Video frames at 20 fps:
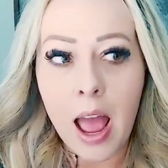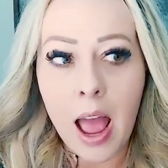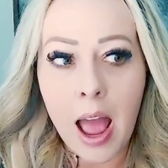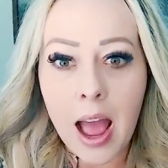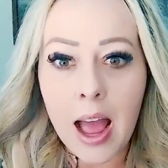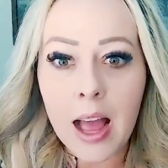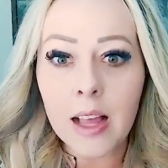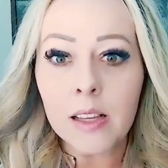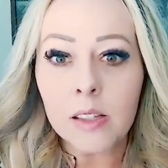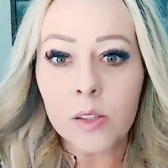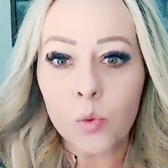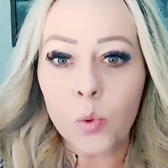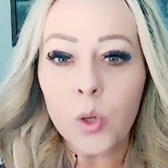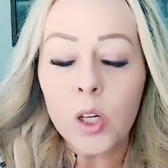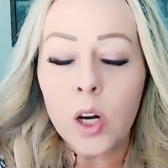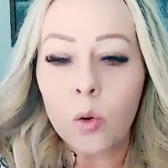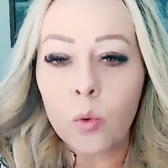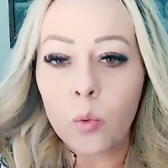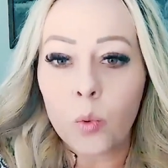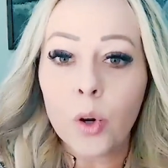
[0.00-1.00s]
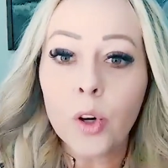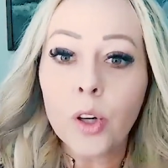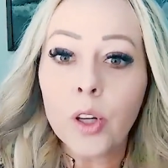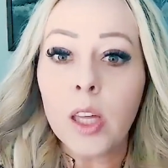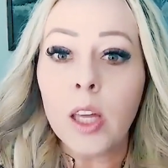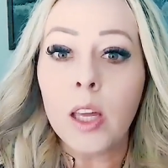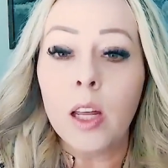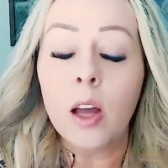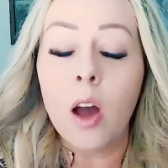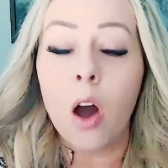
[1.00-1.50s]
as we are
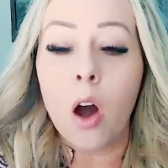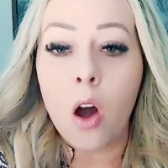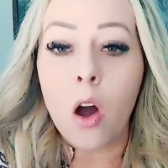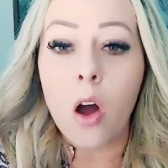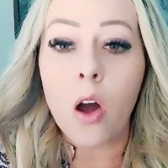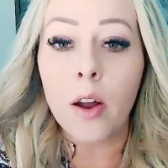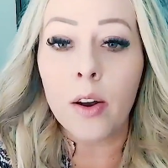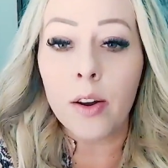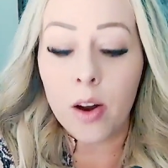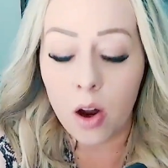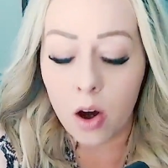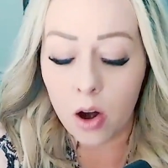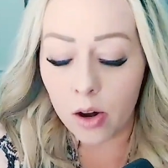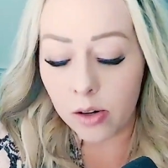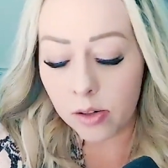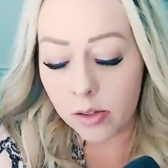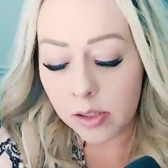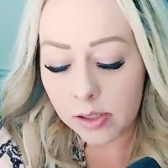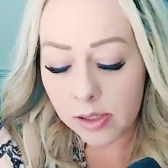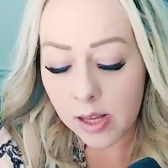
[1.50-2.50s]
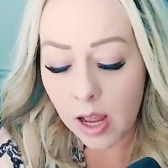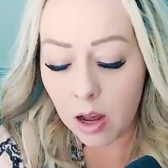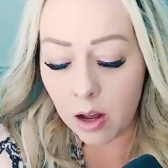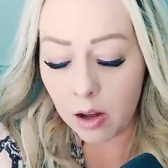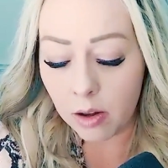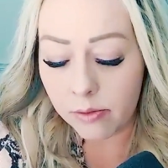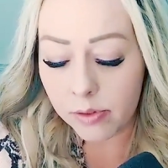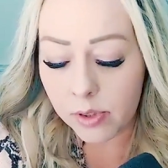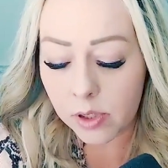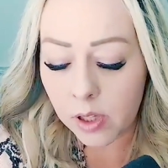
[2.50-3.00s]
working on
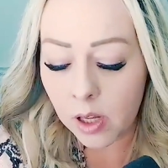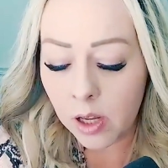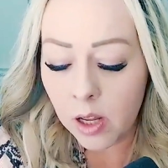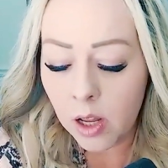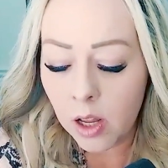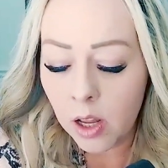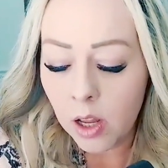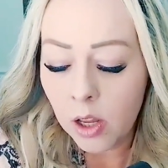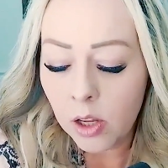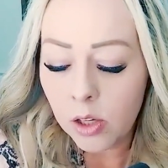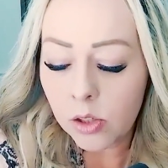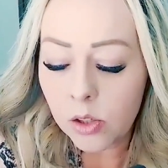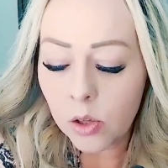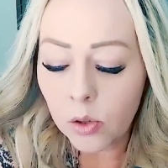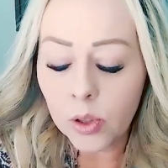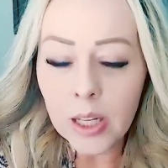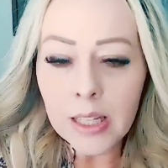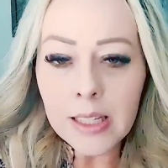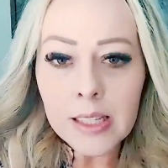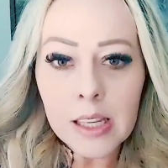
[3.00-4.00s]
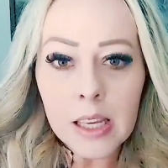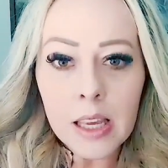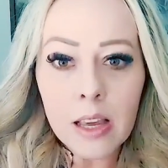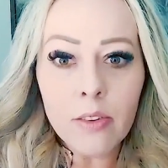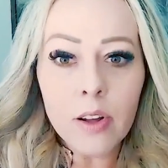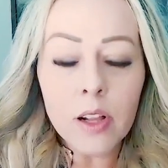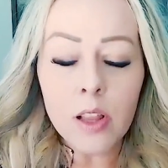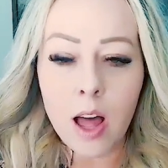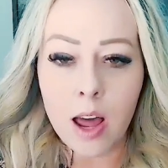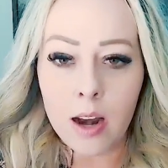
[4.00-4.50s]
ourselves. So let's
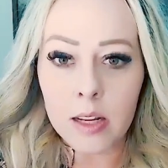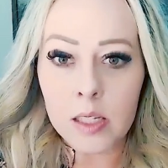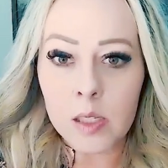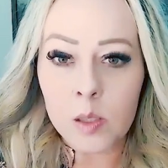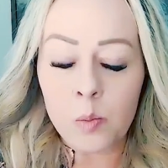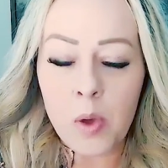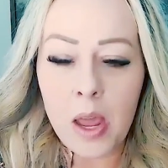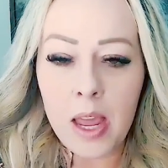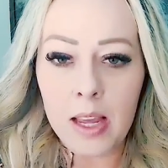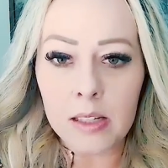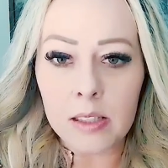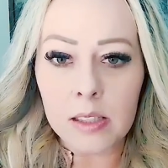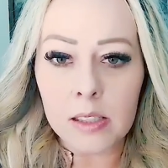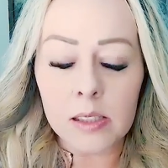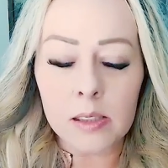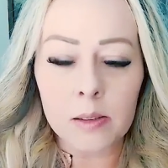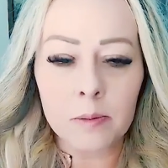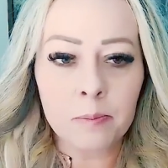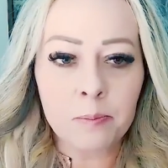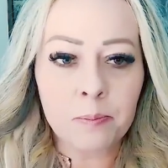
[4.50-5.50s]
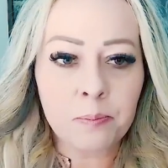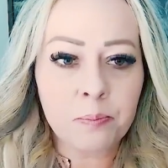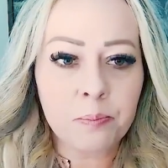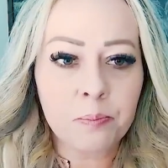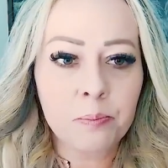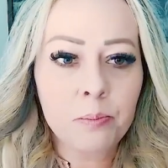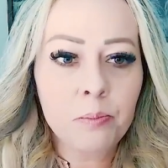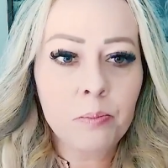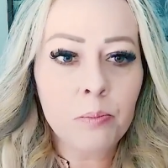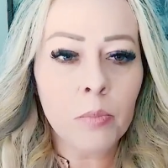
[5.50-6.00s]
give a lot of space.
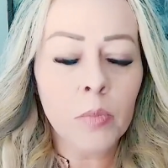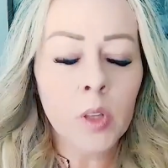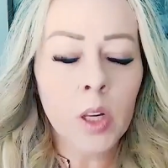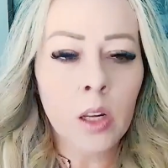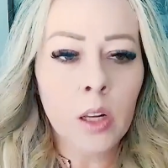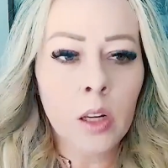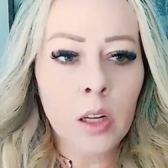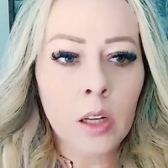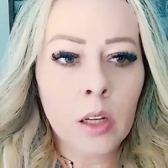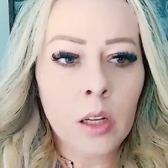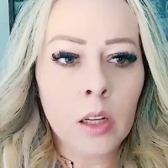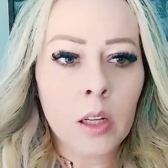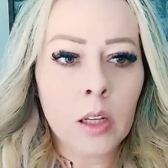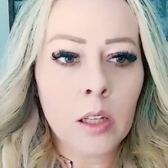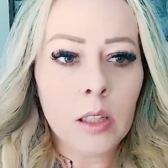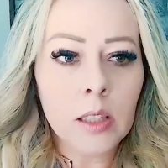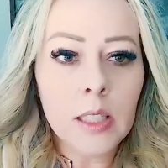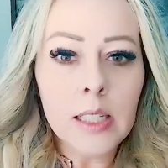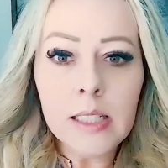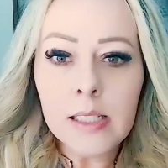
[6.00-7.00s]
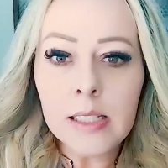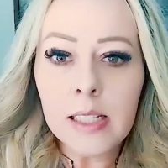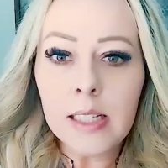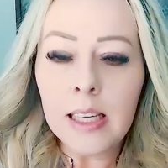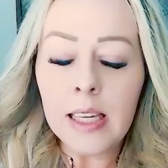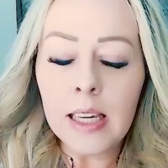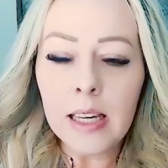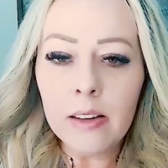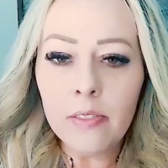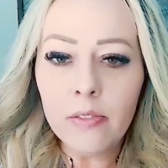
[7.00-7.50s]
Let's
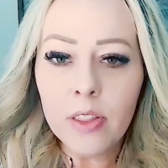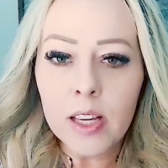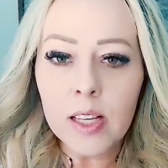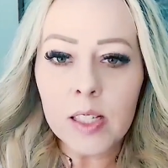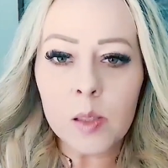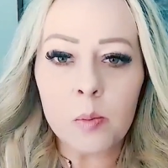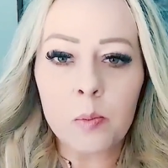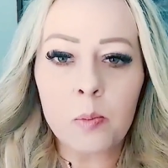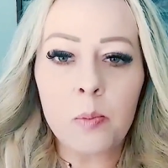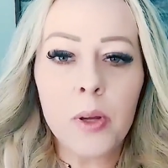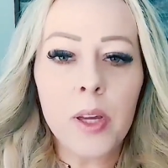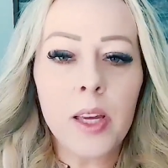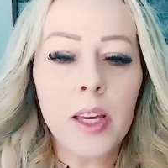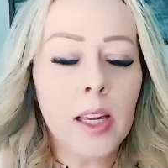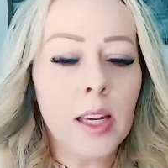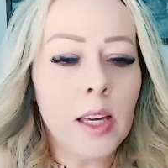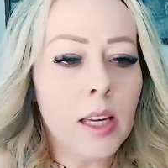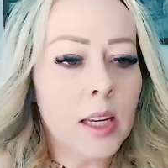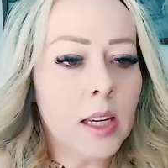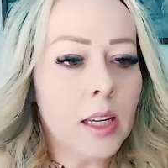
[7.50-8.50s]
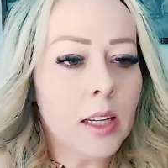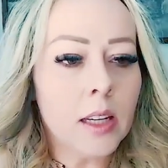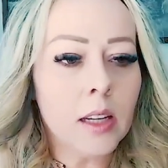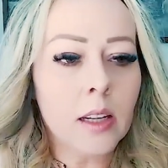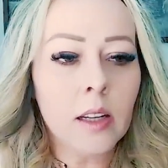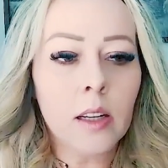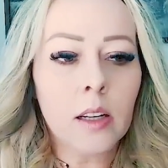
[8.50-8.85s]
give this big,